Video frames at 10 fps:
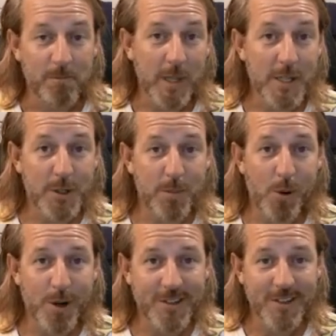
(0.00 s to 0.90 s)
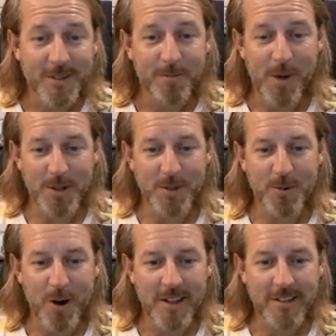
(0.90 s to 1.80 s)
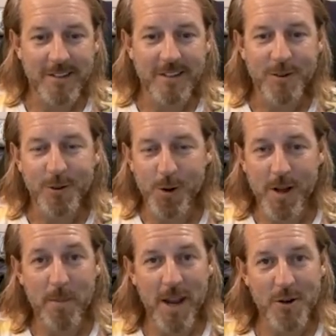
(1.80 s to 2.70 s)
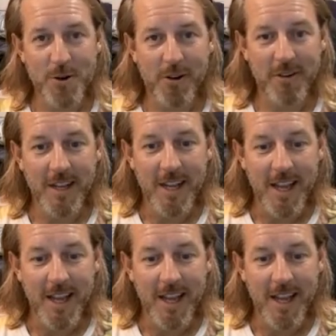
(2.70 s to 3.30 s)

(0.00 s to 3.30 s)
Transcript: please support us, buy some credits, join our Patreon,